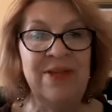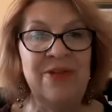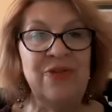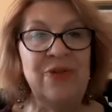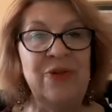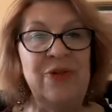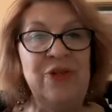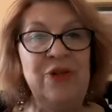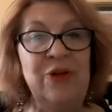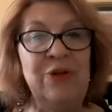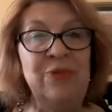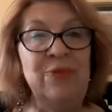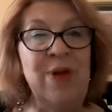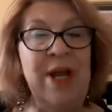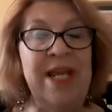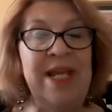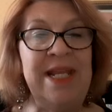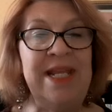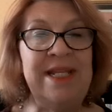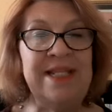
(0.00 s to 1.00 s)
So, your
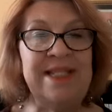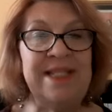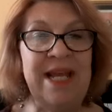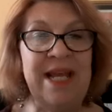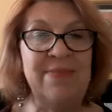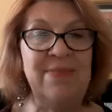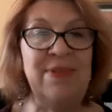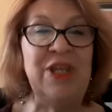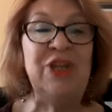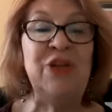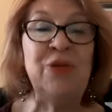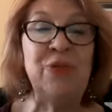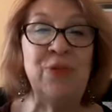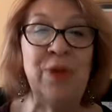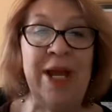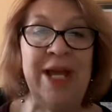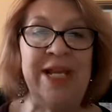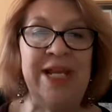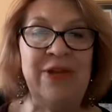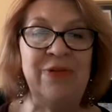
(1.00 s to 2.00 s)
writing assignment, your
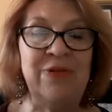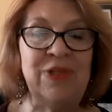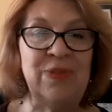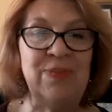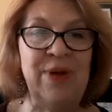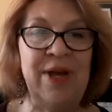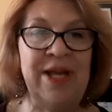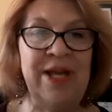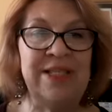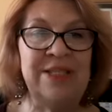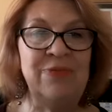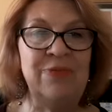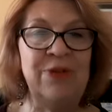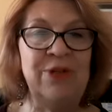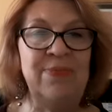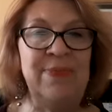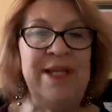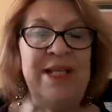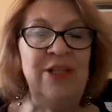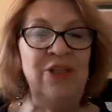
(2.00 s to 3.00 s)
writing response
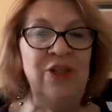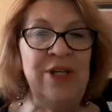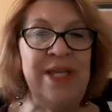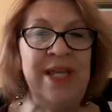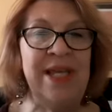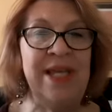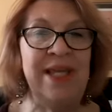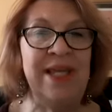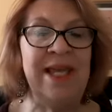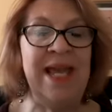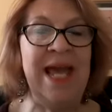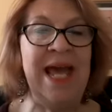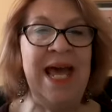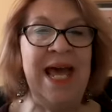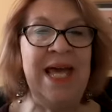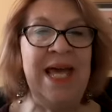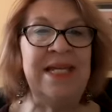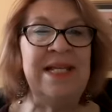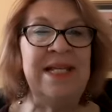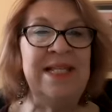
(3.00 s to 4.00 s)
will be looking
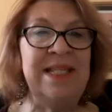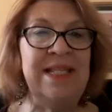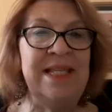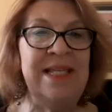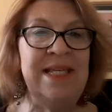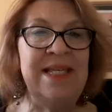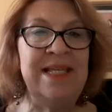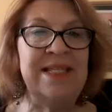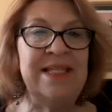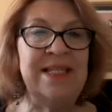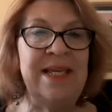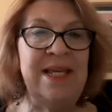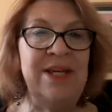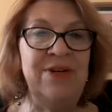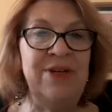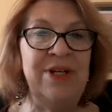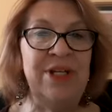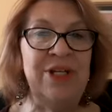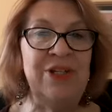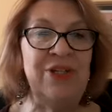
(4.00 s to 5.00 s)
at this
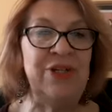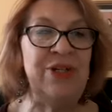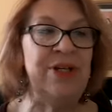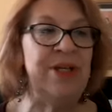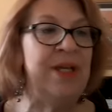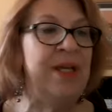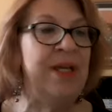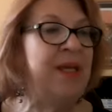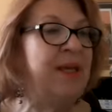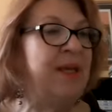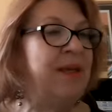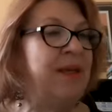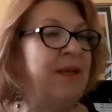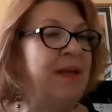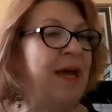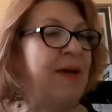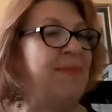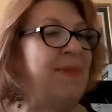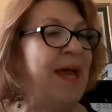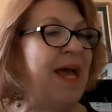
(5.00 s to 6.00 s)
character.
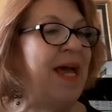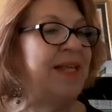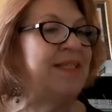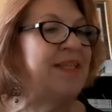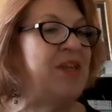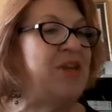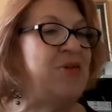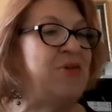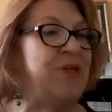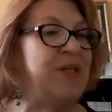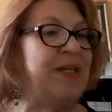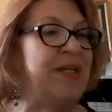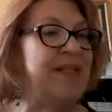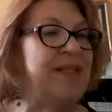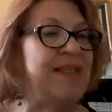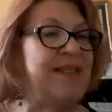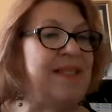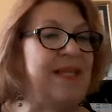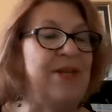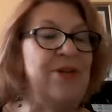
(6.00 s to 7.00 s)
I'm asking you to
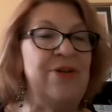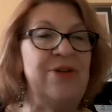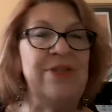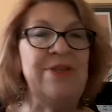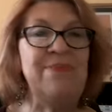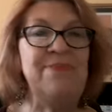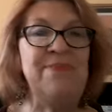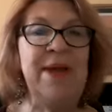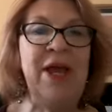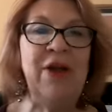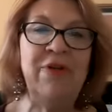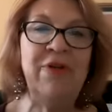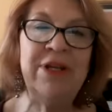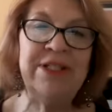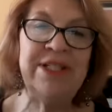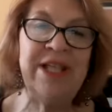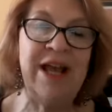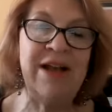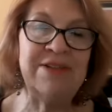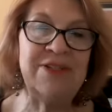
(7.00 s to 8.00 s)
consider the
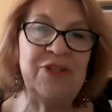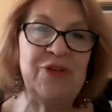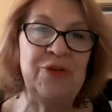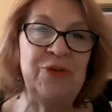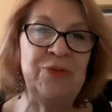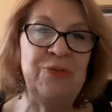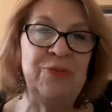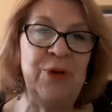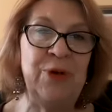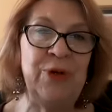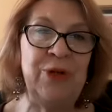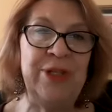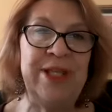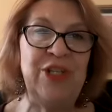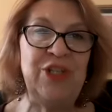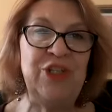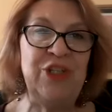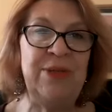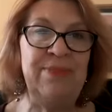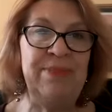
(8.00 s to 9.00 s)
paradoxical role
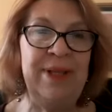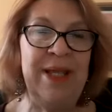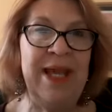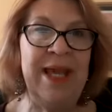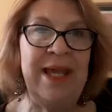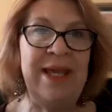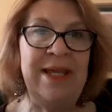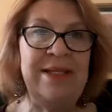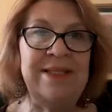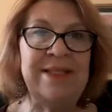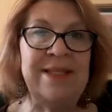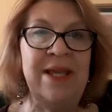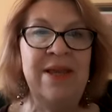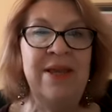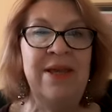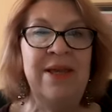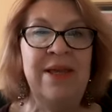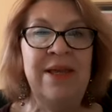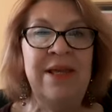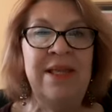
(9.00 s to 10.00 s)
that she plays,
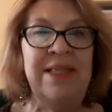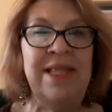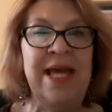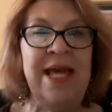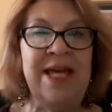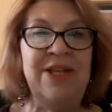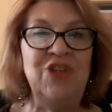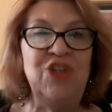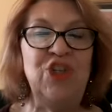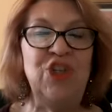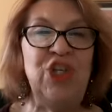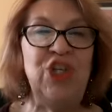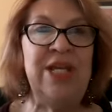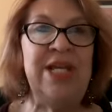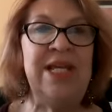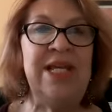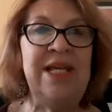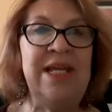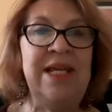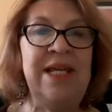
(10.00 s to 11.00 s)
that
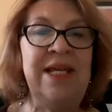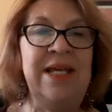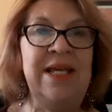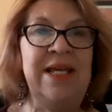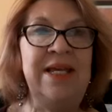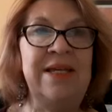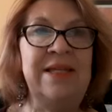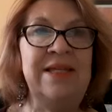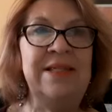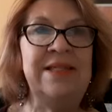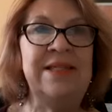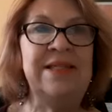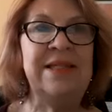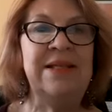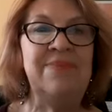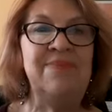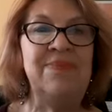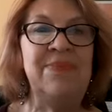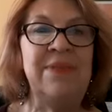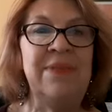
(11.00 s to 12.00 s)
she
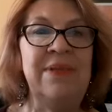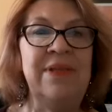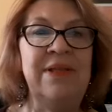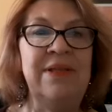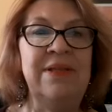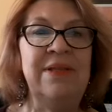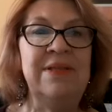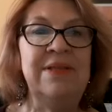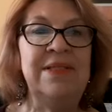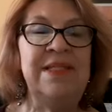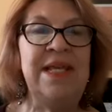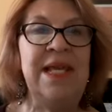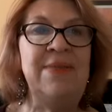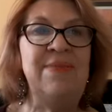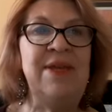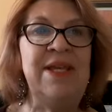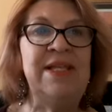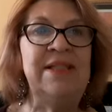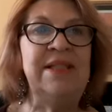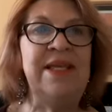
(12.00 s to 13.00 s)
is
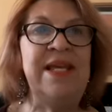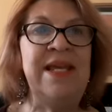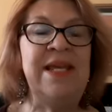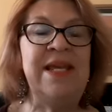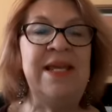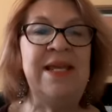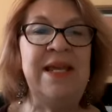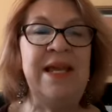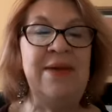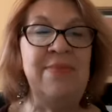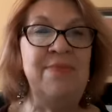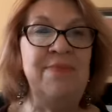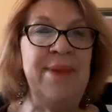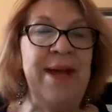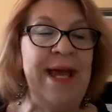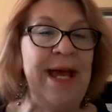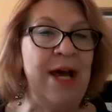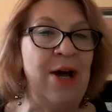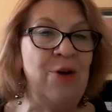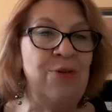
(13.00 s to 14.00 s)
seemingly
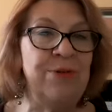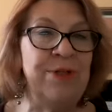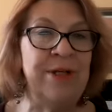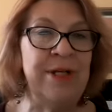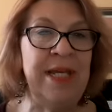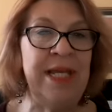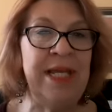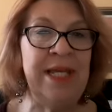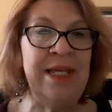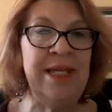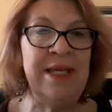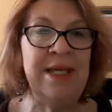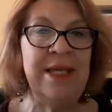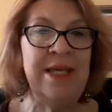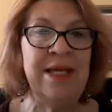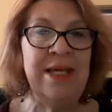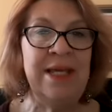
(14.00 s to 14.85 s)
empowering